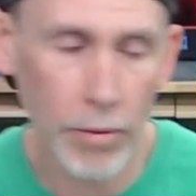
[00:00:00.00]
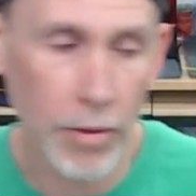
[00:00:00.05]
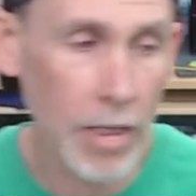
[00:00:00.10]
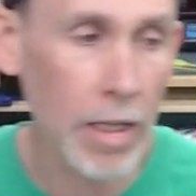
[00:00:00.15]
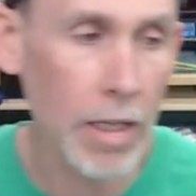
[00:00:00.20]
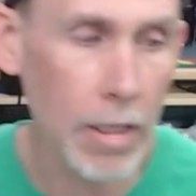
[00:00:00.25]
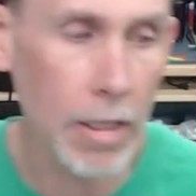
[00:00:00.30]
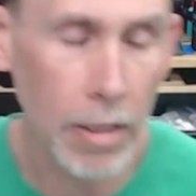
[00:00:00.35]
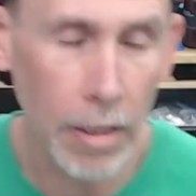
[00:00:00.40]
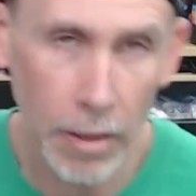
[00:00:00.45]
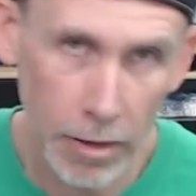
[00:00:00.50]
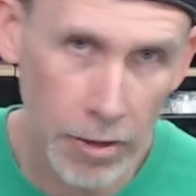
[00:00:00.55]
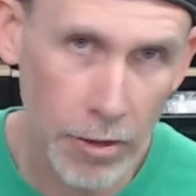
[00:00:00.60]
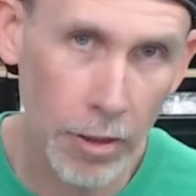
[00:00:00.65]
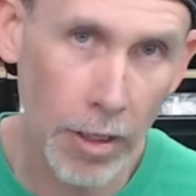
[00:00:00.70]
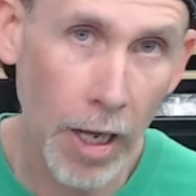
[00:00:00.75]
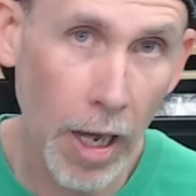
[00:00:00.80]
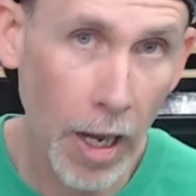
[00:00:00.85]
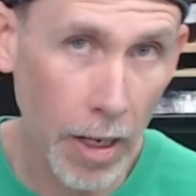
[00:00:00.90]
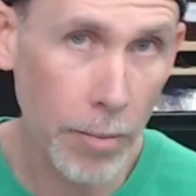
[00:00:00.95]
thinking
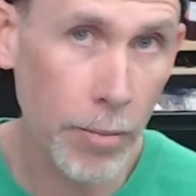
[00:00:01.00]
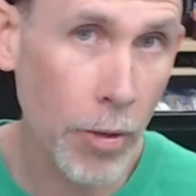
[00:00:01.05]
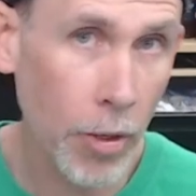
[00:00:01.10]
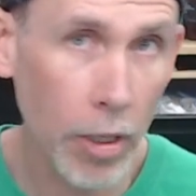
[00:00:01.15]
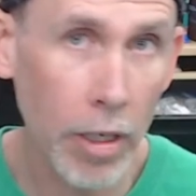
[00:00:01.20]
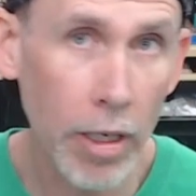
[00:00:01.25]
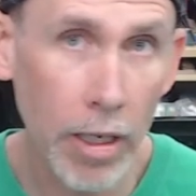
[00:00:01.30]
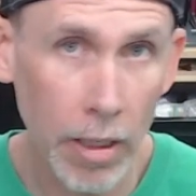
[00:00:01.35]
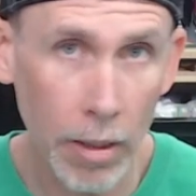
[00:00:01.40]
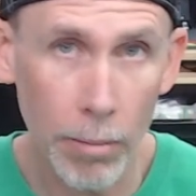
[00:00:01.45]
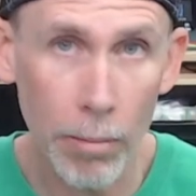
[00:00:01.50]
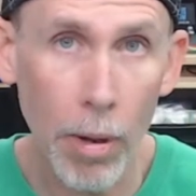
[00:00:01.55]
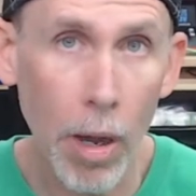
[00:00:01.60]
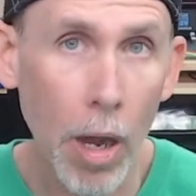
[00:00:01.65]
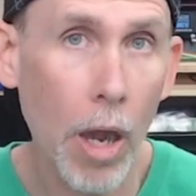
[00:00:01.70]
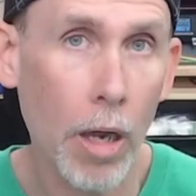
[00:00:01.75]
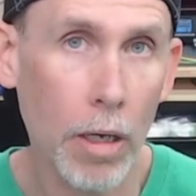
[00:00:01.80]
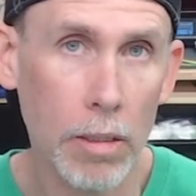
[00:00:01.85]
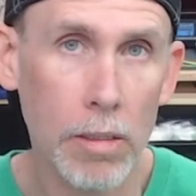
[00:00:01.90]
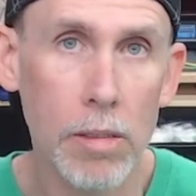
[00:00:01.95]
you got to put it in a
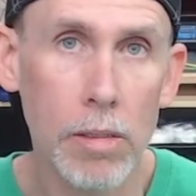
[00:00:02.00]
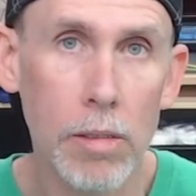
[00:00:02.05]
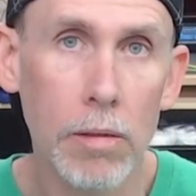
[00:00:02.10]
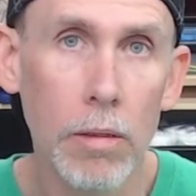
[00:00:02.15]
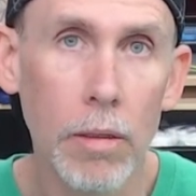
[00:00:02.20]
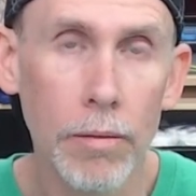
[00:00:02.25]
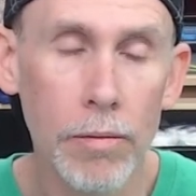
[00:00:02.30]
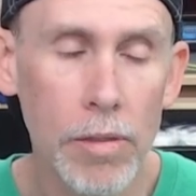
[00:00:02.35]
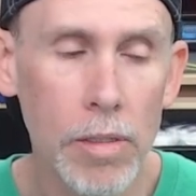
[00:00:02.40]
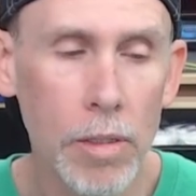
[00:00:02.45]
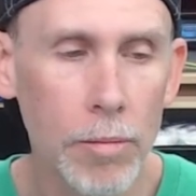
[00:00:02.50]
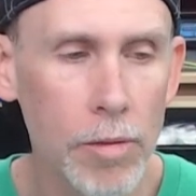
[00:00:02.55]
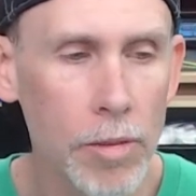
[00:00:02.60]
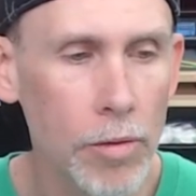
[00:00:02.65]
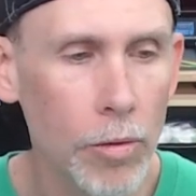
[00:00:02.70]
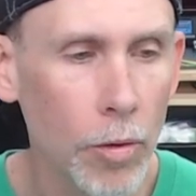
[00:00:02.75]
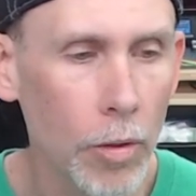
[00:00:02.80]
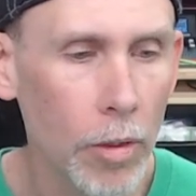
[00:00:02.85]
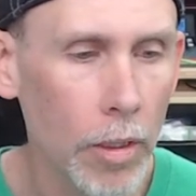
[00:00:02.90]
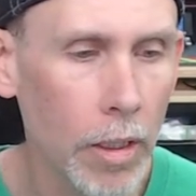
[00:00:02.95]
box of some
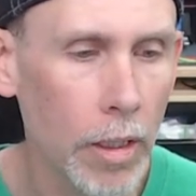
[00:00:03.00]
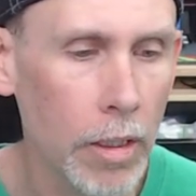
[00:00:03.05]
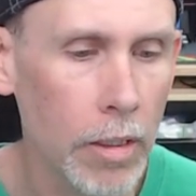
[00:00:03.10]
sort.